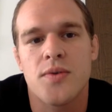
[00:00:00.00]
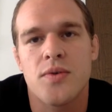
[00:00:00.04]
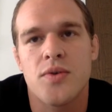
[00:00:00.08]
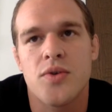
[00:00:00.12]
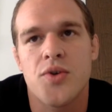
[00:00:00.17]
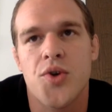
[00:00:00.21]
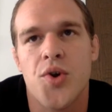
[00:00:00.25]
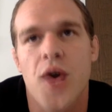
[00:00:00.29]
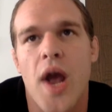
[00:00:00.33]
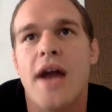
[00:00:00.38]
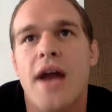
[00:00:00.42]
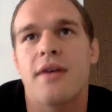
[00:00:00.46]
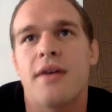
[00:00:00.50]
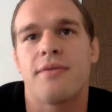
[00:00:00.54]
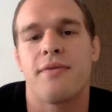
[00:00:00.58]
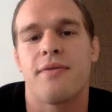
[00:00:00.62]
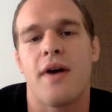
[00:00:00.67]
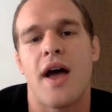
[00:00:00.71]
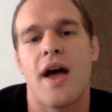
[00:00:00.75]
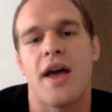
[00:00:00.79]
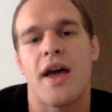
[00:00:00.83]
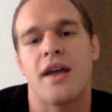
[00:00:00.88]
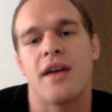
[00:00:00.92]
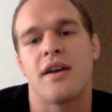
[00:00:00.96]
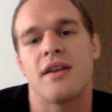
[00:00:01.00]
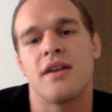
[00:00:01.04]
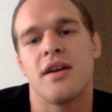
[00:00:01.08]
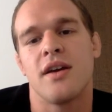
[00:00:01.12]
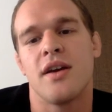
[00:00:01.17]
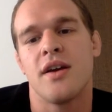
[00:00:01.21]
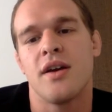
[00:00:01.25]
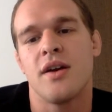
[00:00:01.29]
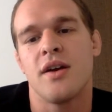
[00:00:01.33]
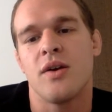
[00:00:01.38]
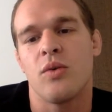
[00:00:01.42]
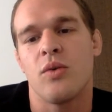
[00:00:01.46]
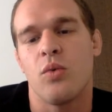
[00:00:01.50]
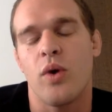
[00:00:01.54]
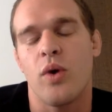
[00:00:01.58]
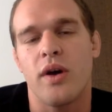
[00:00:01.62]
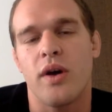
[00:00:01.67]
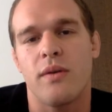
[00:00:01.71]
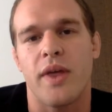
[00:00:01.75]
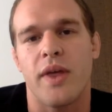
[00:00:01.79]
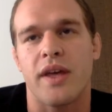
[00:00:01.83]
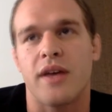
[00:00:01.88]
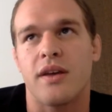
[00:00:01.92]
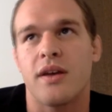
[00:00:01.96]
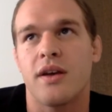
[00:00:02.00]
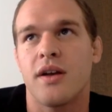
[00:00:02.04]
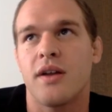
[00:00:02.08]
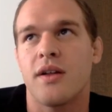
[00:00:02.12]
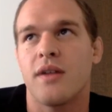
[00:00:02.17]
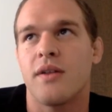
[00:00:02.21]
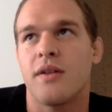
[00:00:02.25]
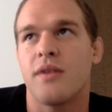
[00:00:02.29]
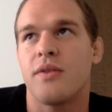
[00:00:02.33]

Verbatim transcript: try to find what, like,